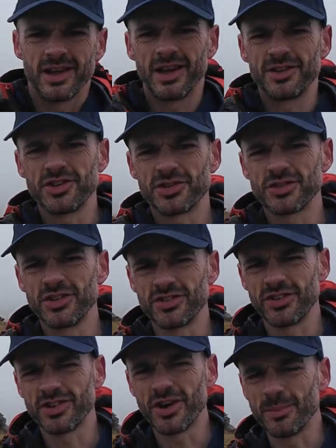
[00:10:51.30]
I just reached the
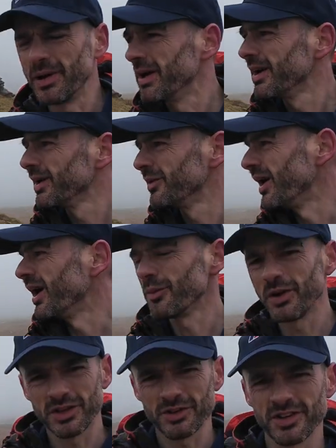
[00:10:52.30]
top. Well, I
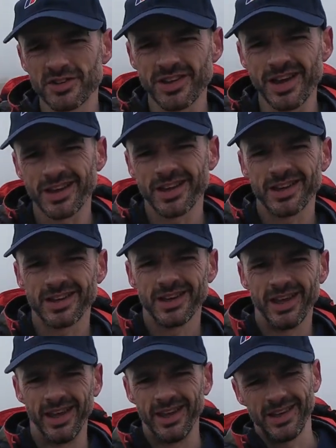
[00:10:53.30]
will do in a sec.
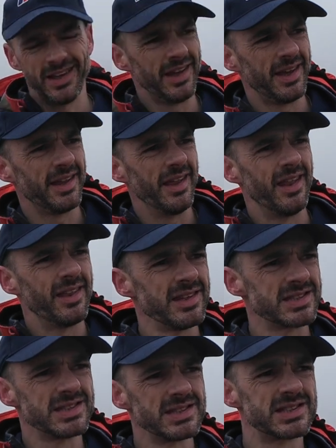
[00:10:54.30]

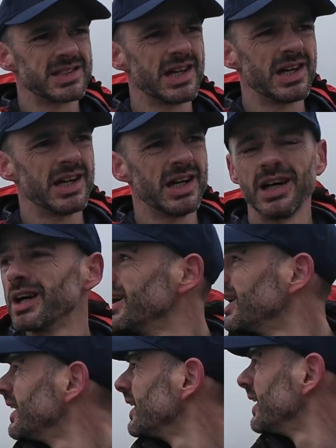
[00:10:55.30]
This is
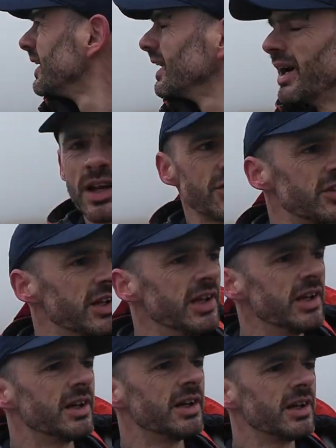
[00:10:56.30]
actually,
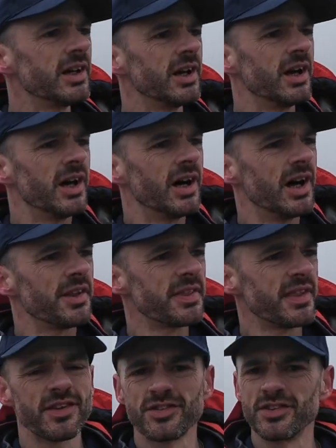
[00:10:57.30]
I think
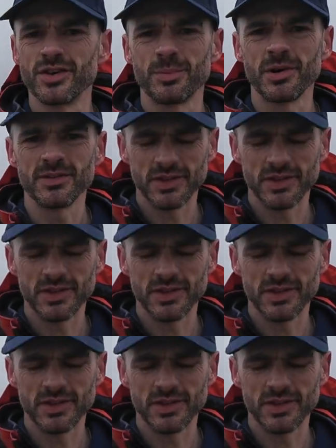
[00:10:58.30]
that's the top over